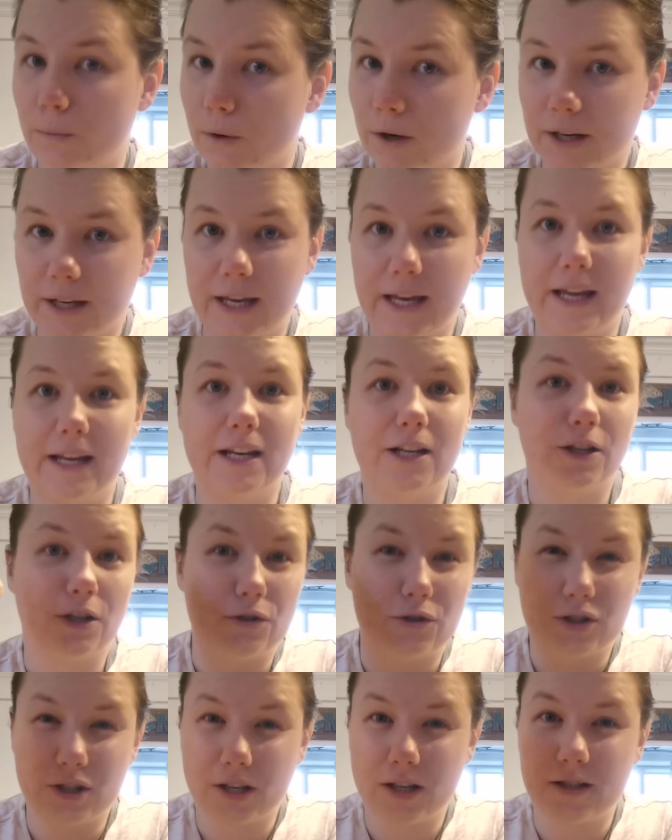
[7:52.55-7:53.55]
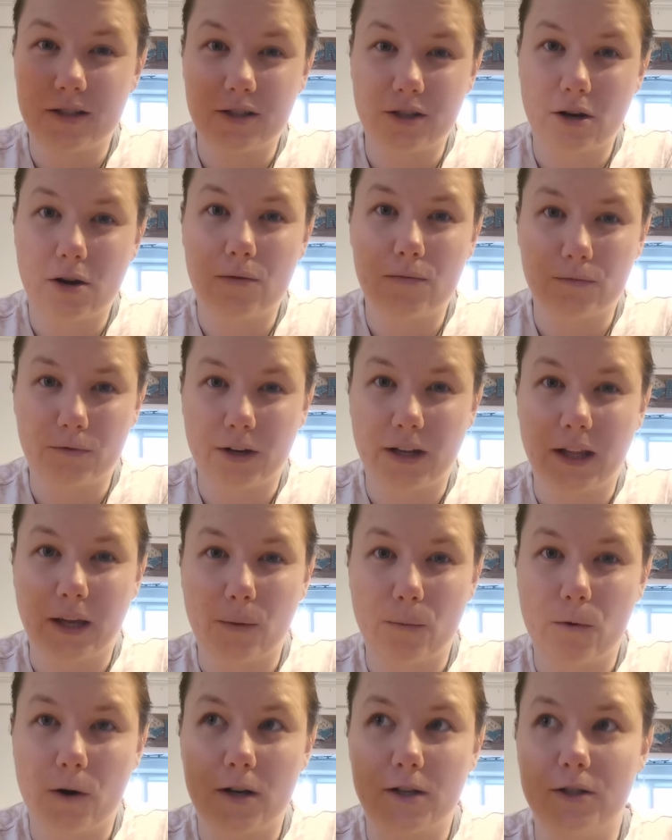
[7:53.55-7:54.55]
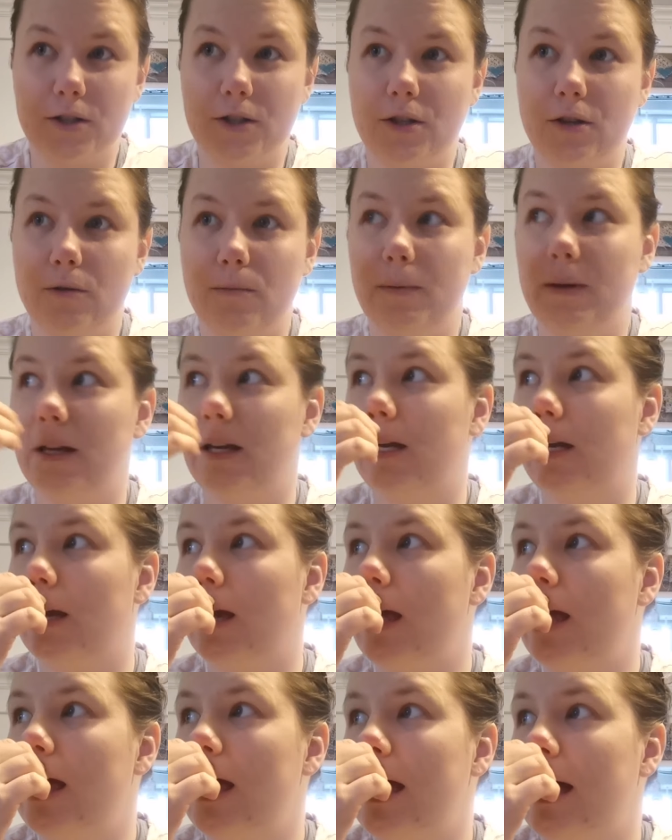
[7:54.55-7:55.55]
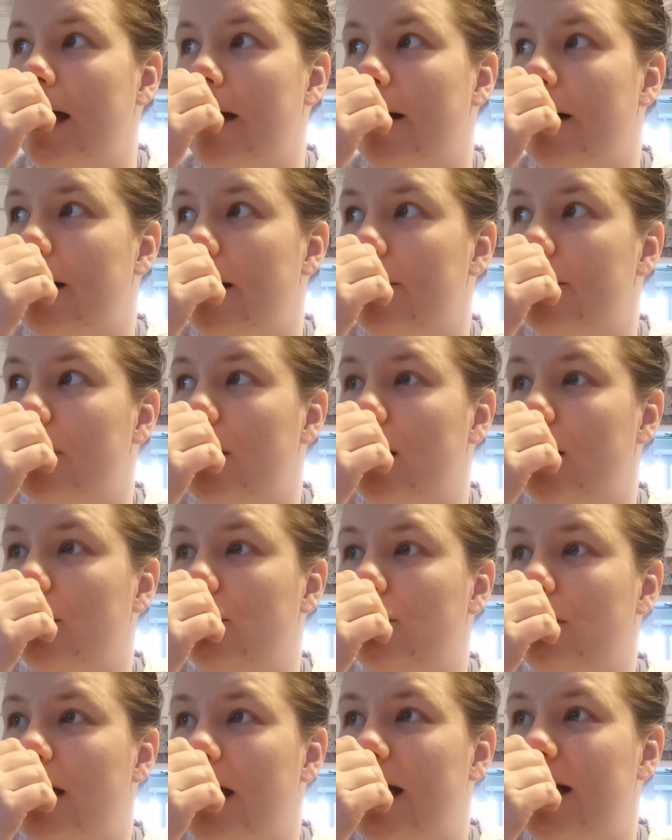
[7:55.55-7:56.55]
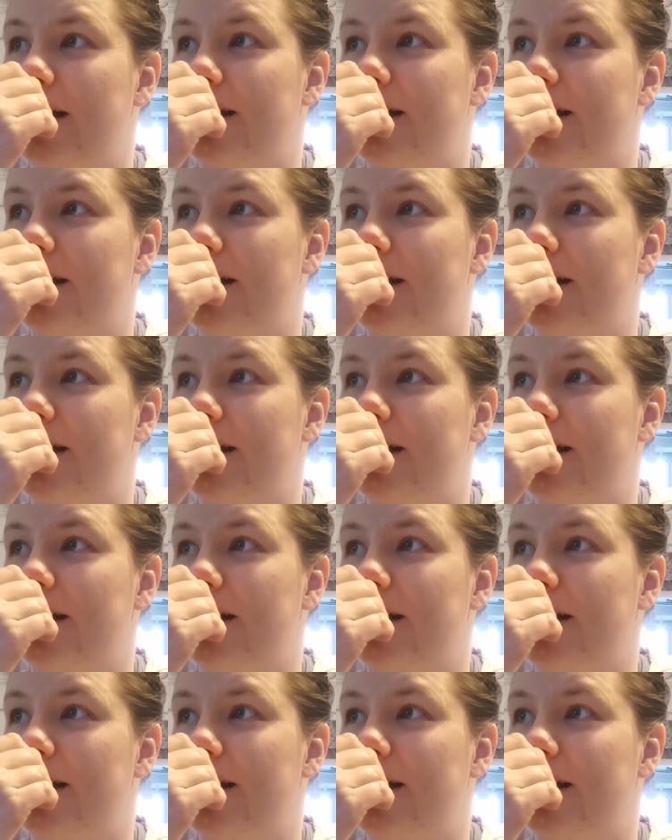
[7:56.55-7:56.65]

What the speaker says: working and you just don't really want to be out